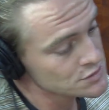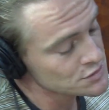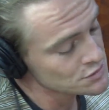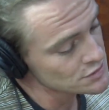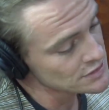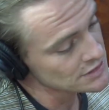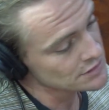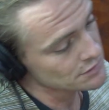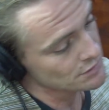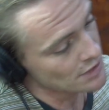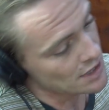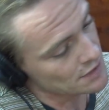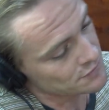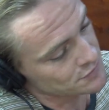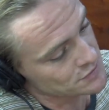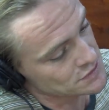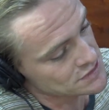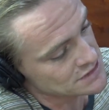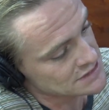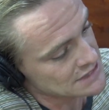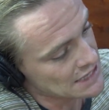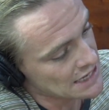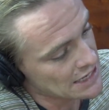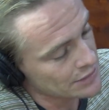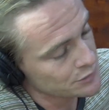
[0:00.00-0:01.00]
was really rough
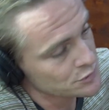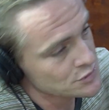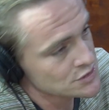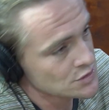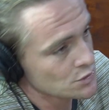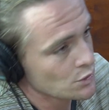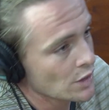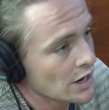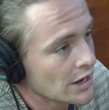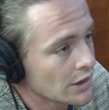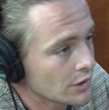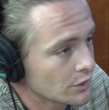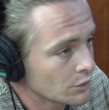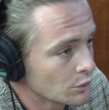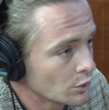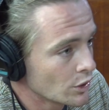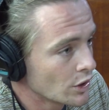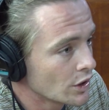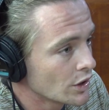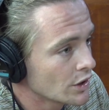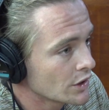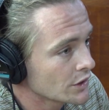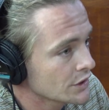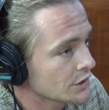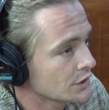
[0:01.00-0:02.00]
because Dad was away on
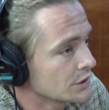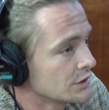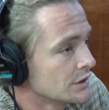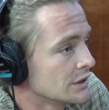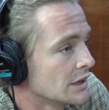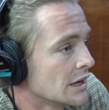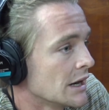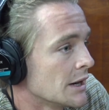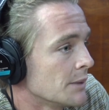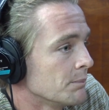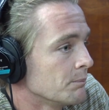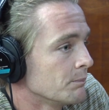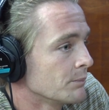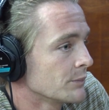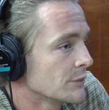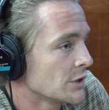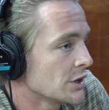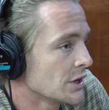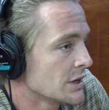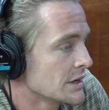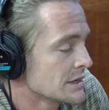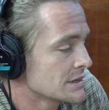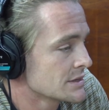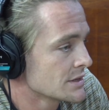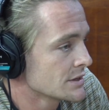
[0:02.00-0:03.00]
work, and
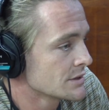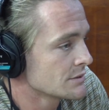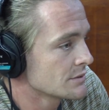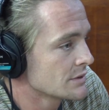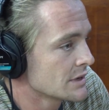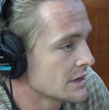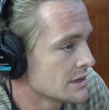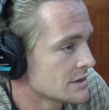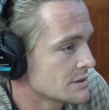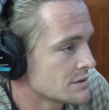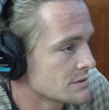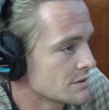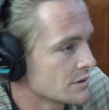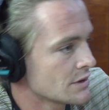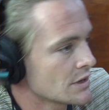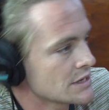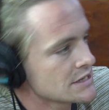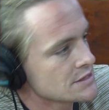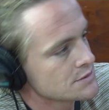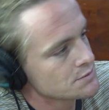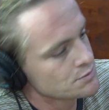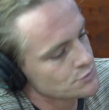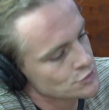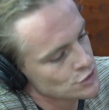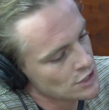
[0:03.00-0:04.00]

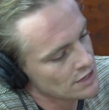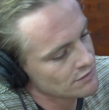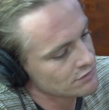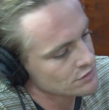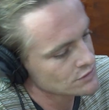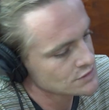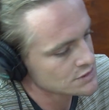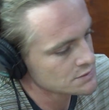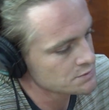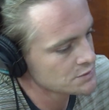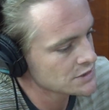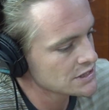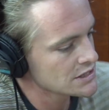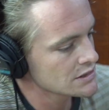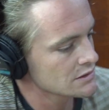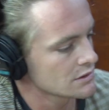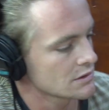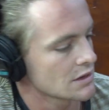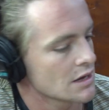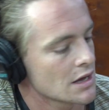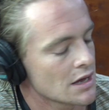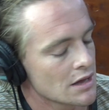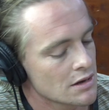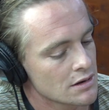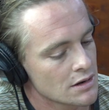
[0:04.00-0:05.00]
he travels a bit,
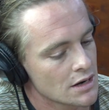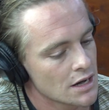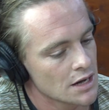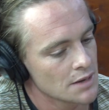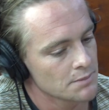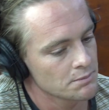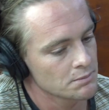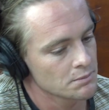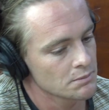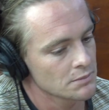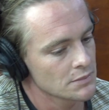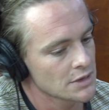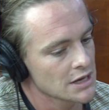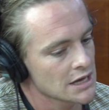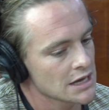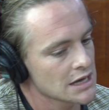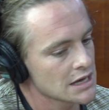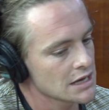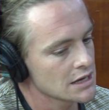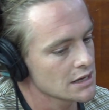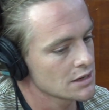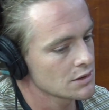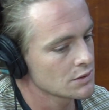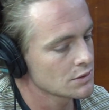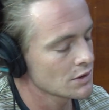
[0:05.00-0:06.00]
and
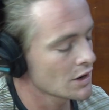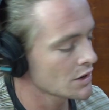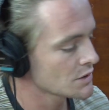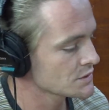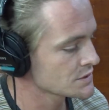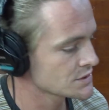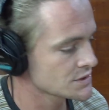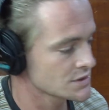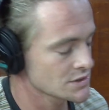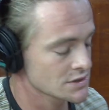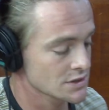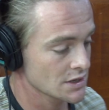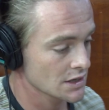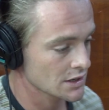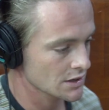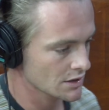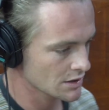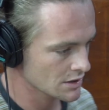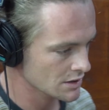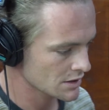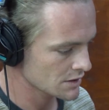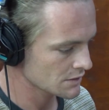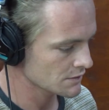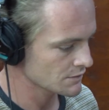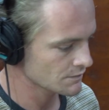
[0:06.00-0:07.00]
I was just like,
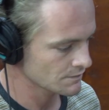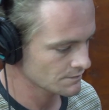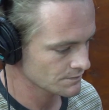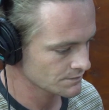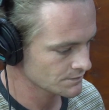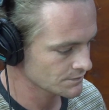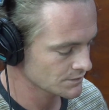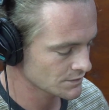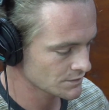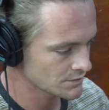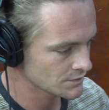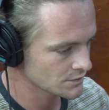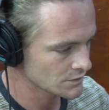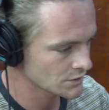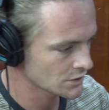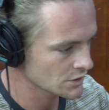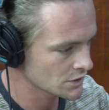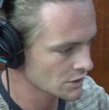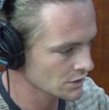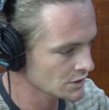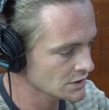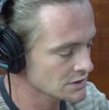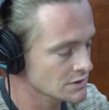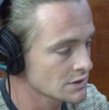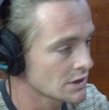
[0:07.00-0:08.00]

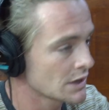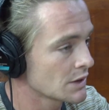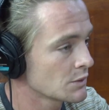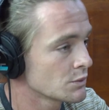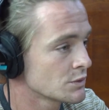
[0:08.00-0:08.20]
got to